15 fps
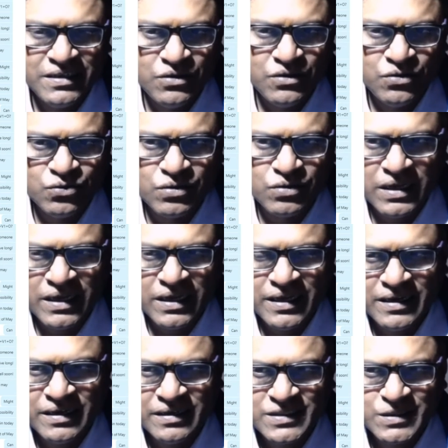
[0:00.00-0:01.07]
you
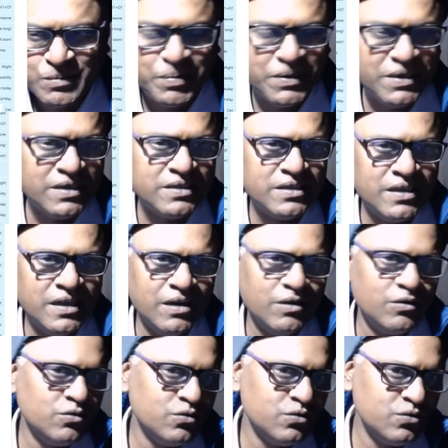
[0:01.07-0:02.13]
can speak
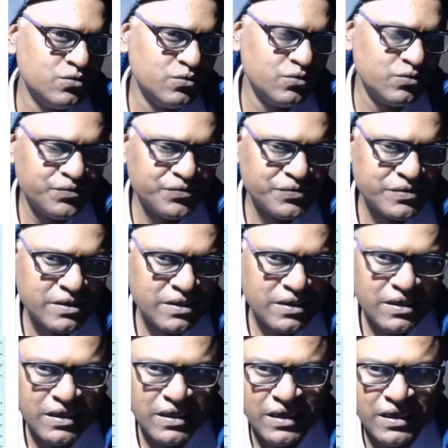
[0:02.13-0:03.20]
Telugu,
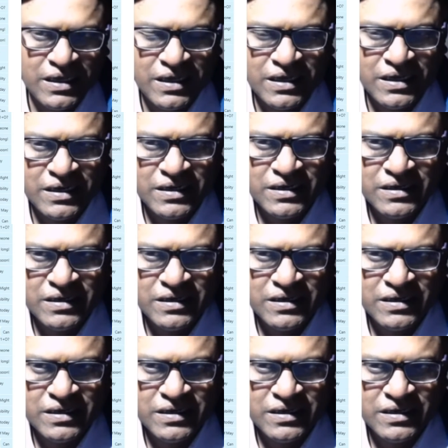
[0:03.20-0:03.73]
and